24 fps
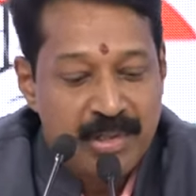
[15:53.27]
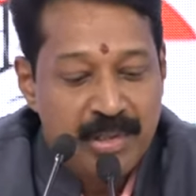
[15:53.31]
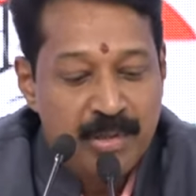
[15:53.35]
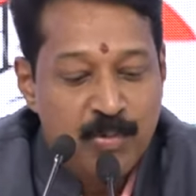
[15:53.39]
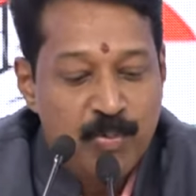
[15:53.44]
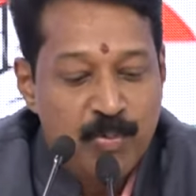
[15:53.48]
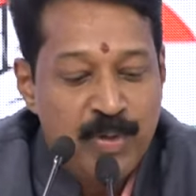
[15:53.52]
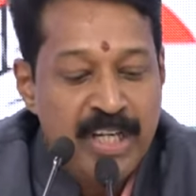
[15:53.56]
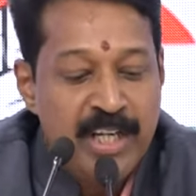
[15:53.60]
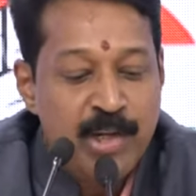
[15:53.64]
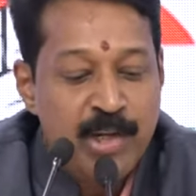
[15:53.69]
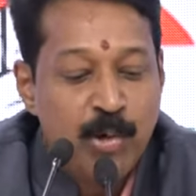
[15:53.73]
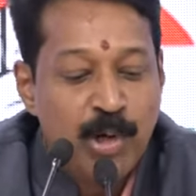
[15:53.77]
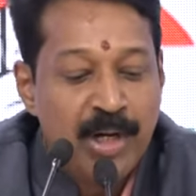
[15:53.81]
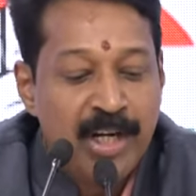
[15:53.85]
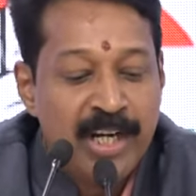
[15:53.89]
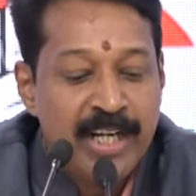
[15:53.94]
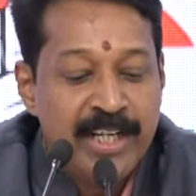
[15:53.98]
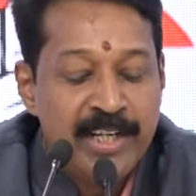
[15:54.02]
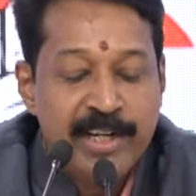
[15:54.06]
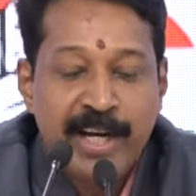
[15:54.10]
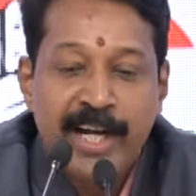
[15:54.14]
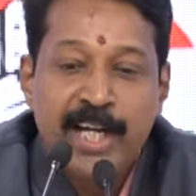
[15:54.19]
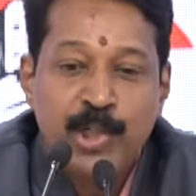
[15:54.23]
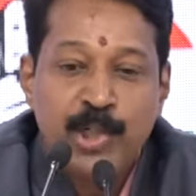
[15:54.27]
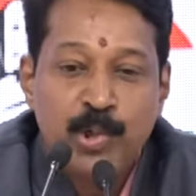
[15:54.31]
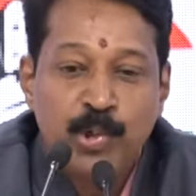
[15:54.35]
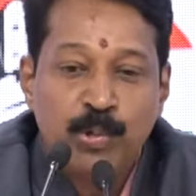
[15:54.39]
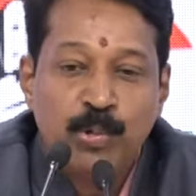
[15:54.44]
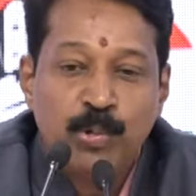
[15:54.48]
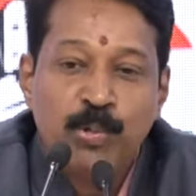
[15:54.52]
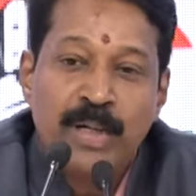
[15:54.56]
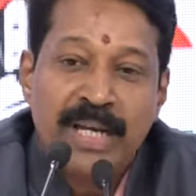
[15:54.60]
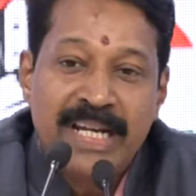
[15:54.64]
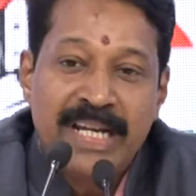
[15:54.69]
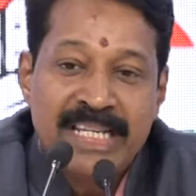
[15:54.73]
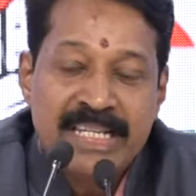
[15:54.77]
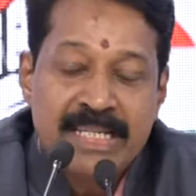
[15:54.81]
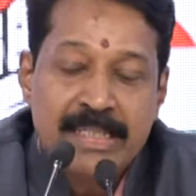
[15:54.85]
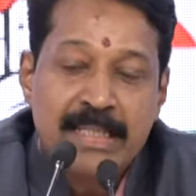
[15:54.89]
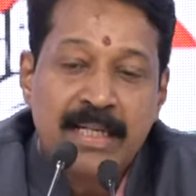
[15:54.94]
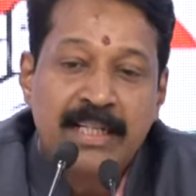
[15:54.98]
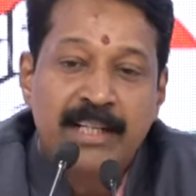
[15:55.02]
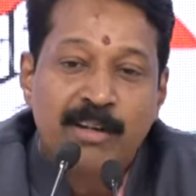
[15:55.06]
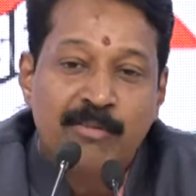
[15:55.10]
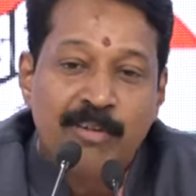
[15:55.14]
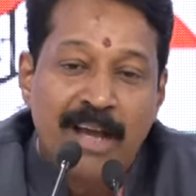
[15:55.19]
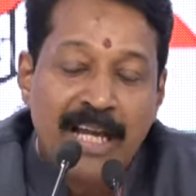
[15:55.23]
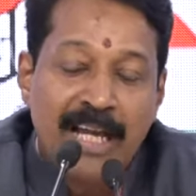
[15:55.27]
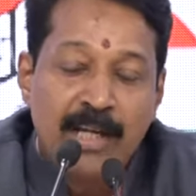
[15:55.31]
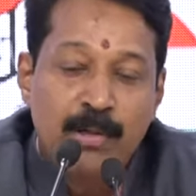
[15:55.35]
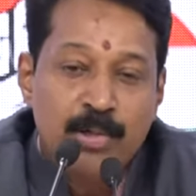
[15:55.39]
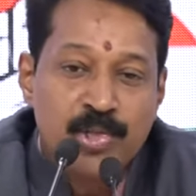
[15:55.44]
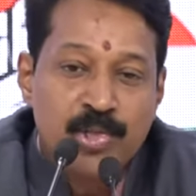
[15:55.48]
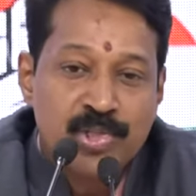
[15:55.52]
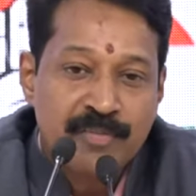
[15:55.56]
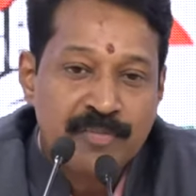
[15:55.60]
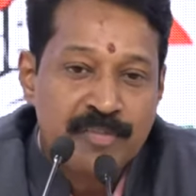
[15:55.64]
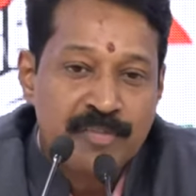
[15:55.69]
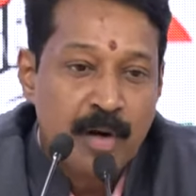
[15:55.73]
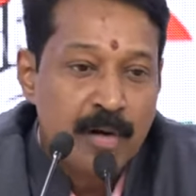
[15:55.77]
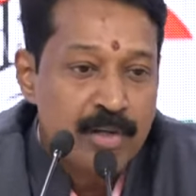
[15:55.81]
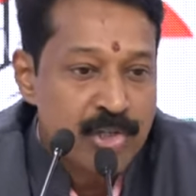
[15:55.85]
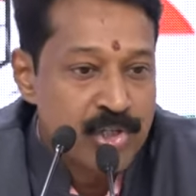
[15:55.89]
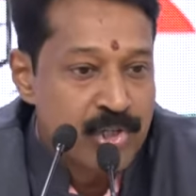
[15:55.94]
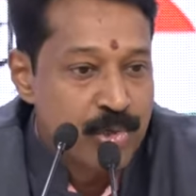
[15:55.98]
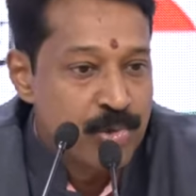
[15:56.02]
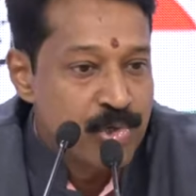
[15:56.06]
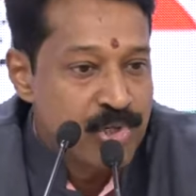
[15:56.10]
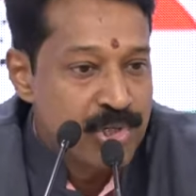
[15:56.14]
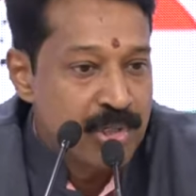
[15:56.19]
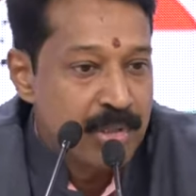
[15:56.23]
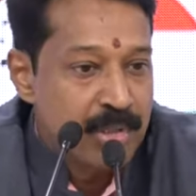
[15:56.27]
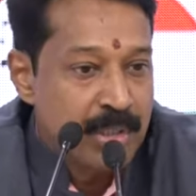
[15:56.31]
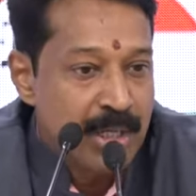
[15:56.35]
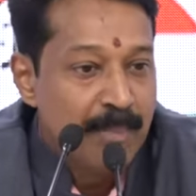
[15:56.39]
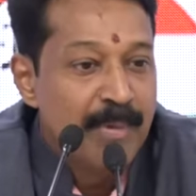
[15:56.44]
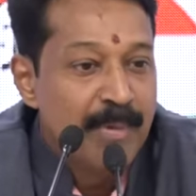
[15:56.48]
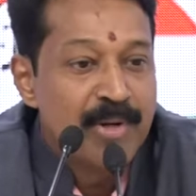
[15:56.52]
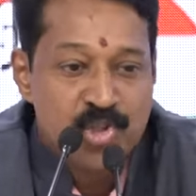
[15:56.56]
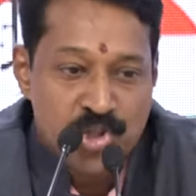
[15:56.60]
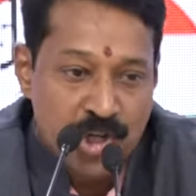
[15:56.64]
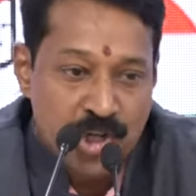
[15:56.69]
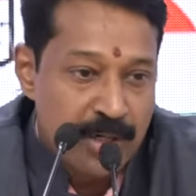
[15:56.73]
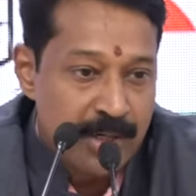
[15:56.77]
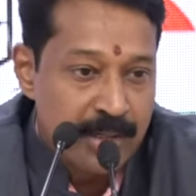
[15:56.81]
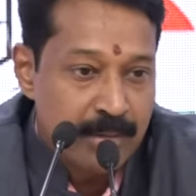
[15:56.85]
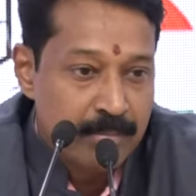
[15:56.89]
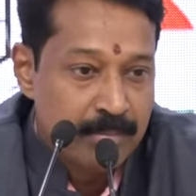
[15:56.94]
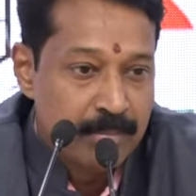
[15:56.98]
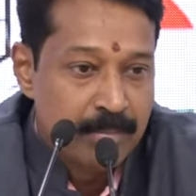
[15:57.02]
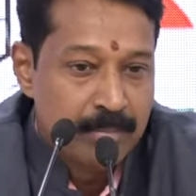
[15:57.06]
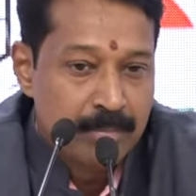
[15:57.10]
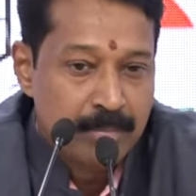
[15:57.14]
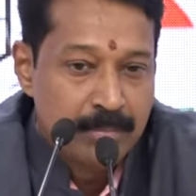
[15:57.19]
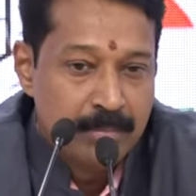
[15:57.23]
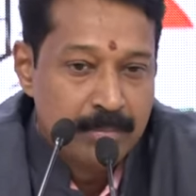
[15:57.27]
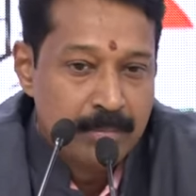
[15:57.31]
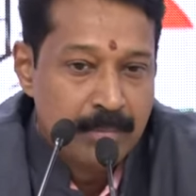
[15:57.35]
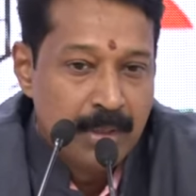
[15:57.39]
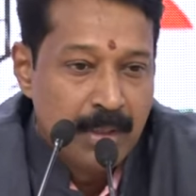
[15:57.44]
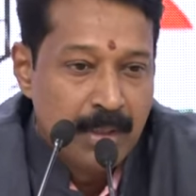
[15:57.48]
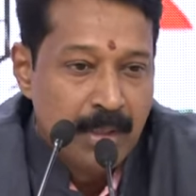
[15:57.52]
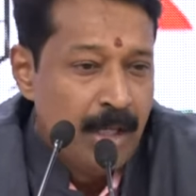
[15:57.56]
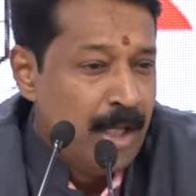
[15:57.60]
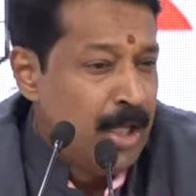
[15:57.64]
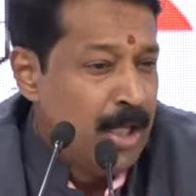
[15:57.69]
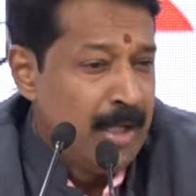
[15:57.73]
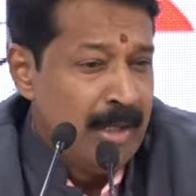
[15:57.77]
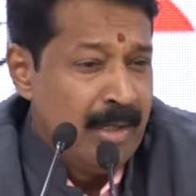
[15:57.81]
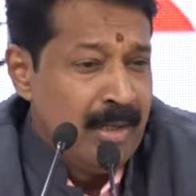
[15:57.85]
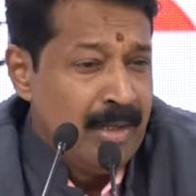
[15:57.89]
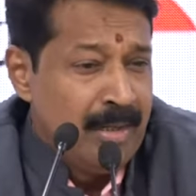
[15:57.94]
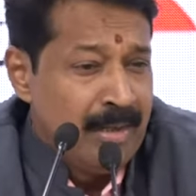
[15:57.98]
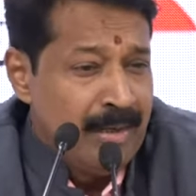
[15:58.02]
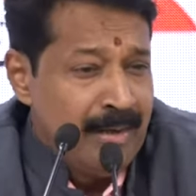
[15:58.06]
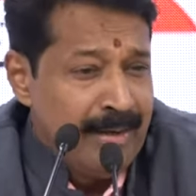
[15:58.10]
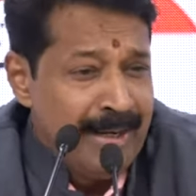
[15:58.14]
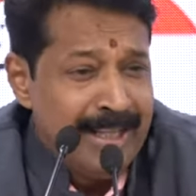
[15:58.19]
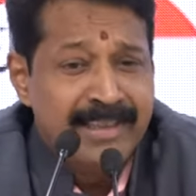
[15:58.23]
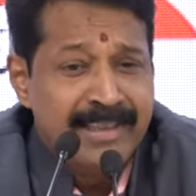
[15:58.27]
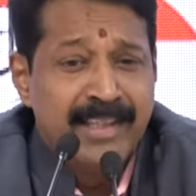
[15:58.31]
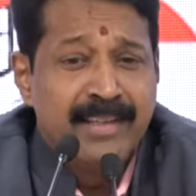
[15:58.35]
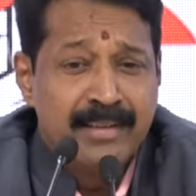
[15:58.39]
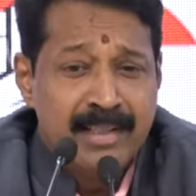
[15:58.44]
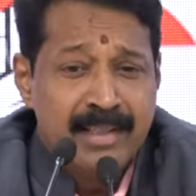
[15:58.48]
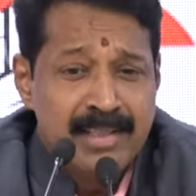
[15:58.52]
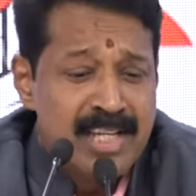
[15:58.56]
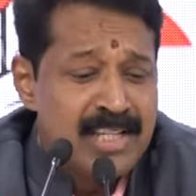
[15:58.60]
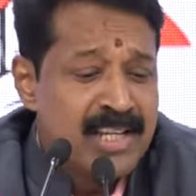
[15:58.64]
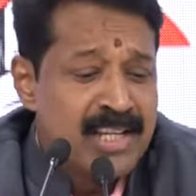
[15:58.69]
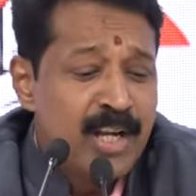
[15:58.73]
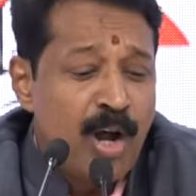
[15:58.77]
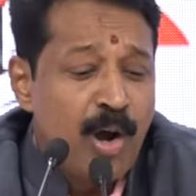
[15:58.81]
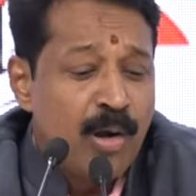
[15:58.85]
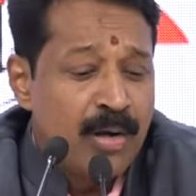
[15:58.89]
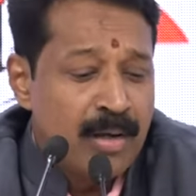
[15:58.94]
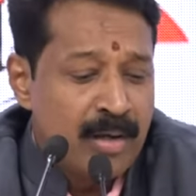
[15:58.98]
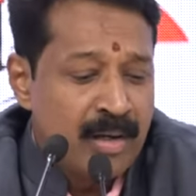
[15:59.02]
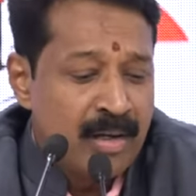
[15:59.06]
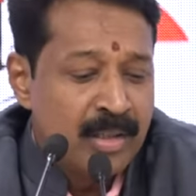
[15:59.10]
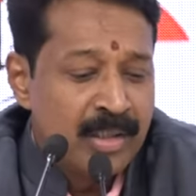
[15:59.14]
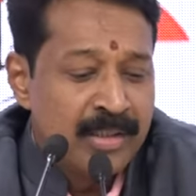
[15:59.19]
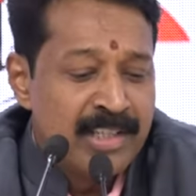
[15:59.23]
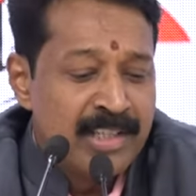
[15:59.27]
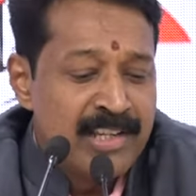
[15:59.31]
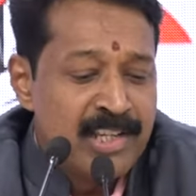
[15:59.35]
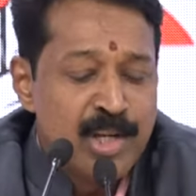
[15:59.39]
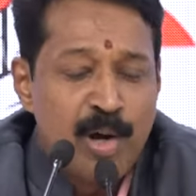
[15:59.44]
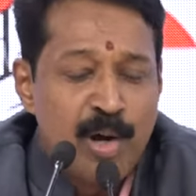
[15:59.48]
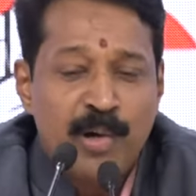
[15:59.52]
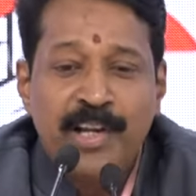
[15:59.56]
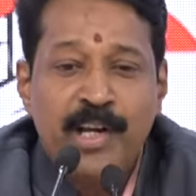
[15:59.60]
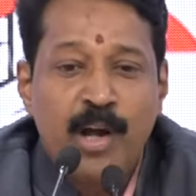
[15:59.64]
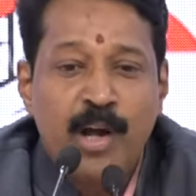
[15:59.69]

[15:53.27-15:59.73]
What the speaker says: We only try to instill the values of constitution among children. Nothing. This is not an